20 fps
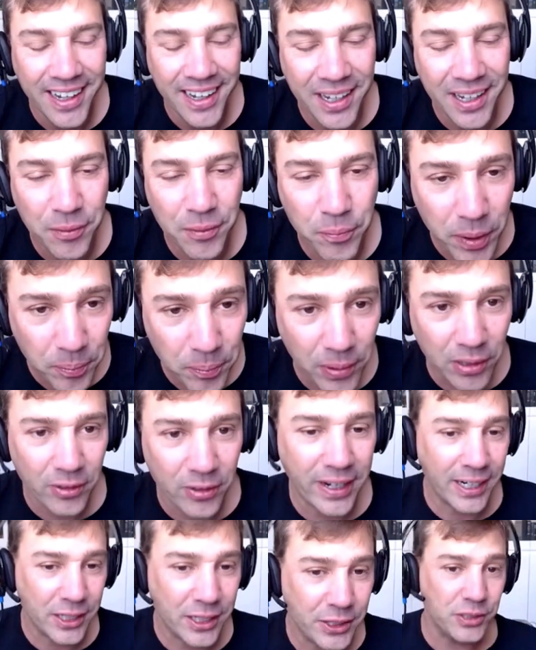and people
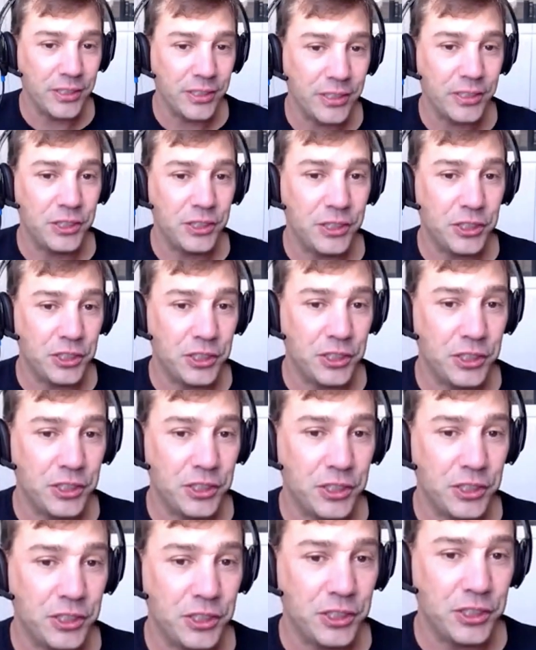are actually
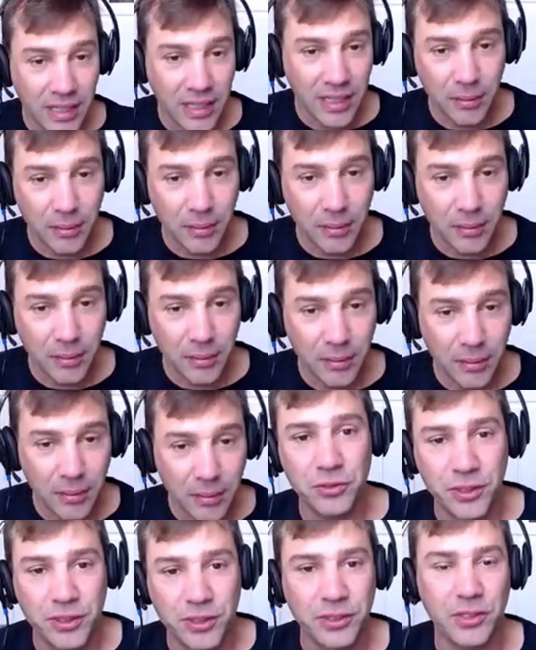generating double
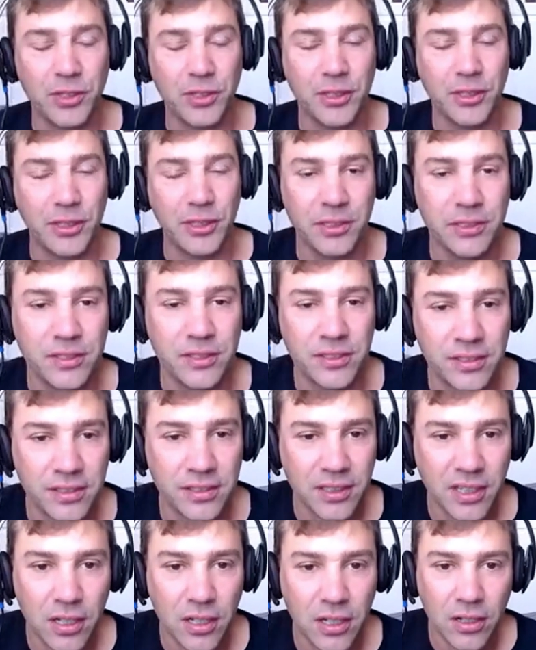digit
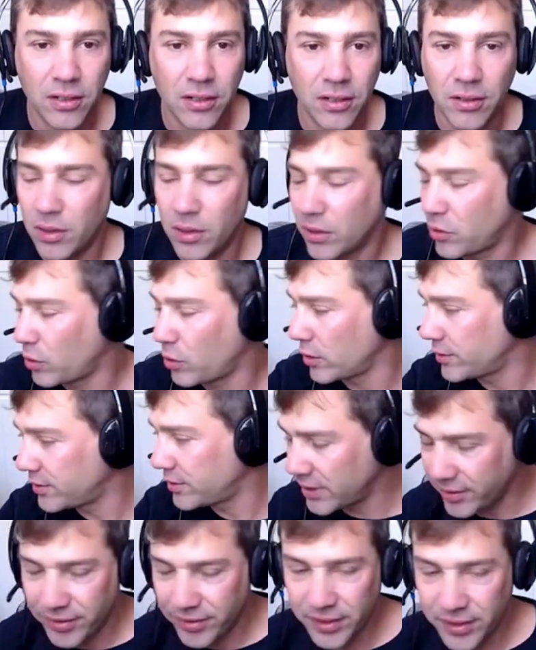returns across
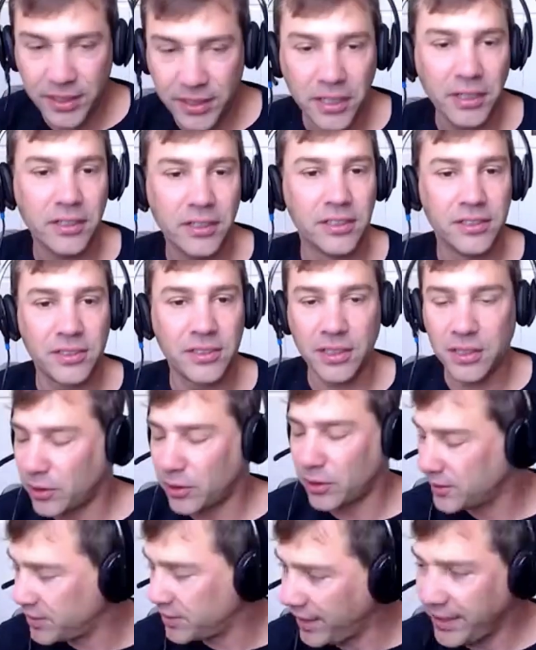seven years,
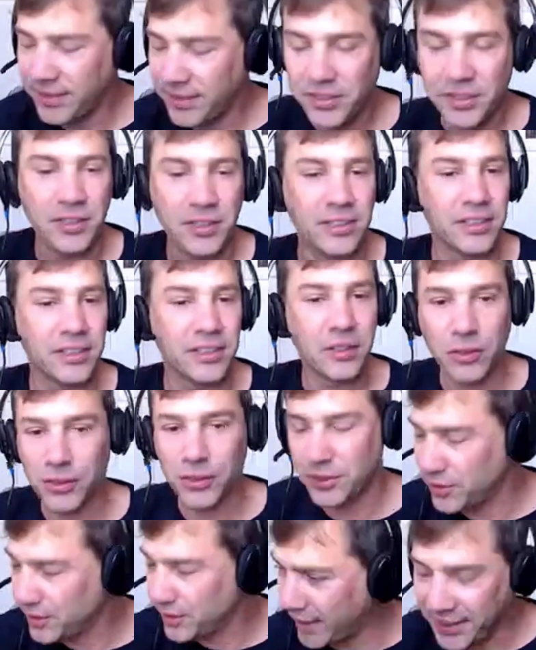across eight years,
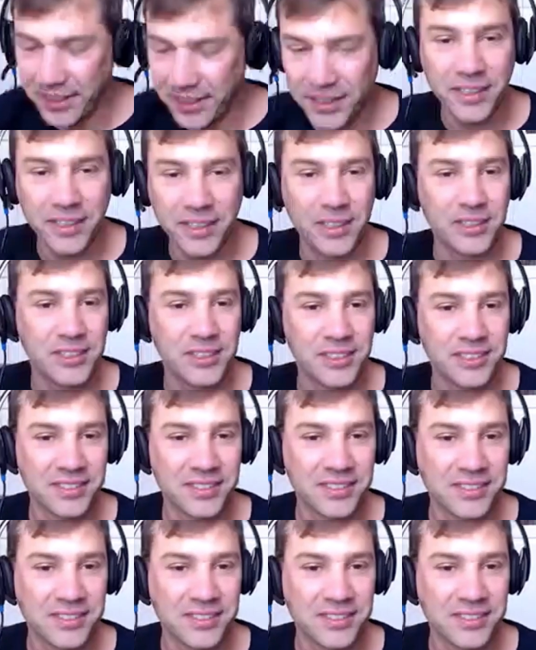across nine years.